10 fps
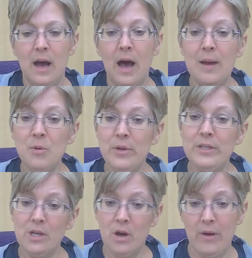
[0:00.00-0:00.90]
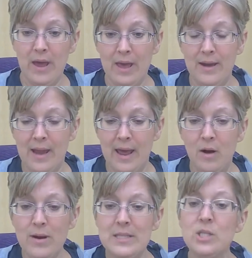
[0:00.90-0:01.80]
I'm going to go ahead
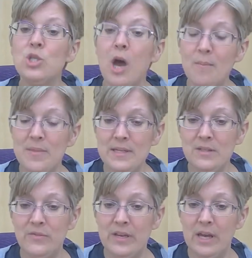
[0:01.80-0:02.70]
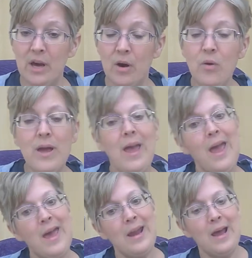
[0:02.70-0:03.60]
now and stop this video,
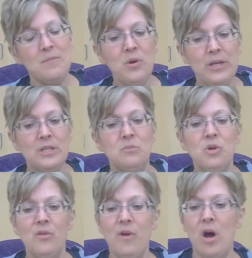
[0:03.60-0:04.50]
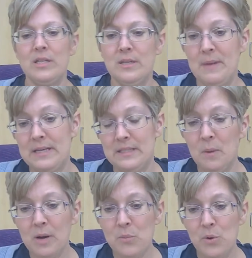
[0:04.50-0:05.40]
and I'm going to move on to my
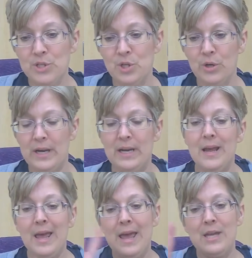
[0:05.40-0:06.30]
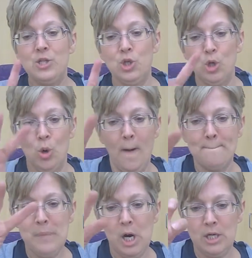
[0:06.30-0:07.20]
Smartboard screen and do
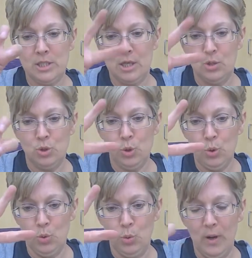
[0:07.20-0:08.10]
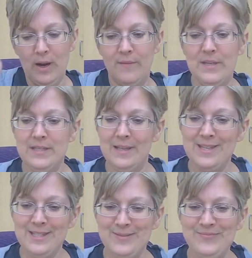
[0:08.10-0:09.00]
part 2 of this
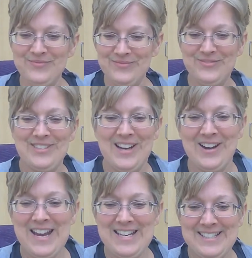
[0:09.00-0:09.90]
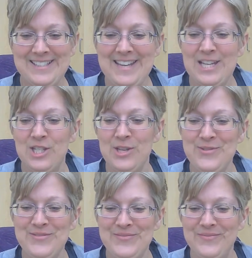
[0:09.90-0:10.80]
lesson. All right, catch you soon.